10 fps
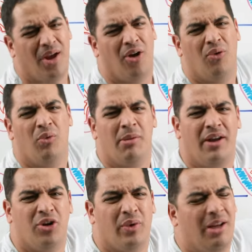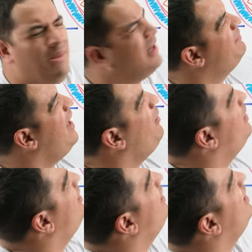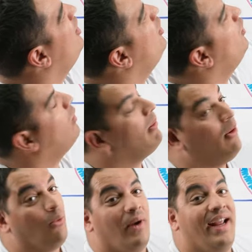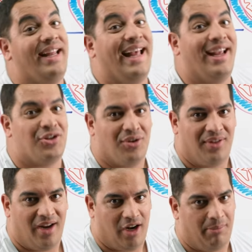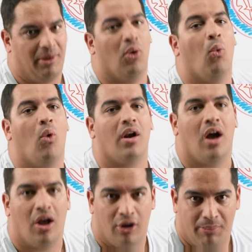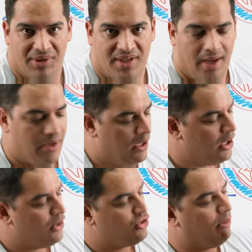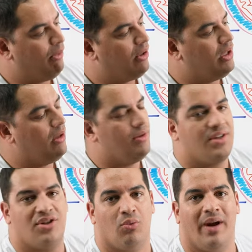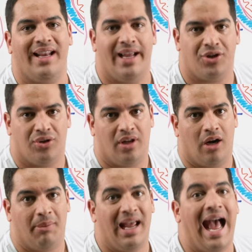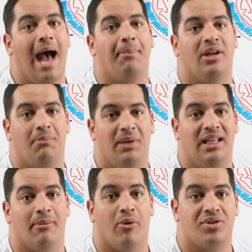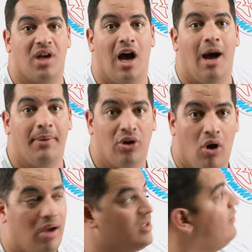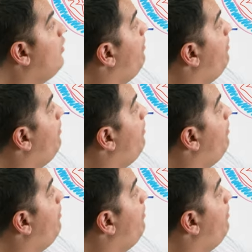No. What about uremia? Not really. What about radiation therapy? 100%. Tuberculosis and radiation therapy happen to be the most common causes of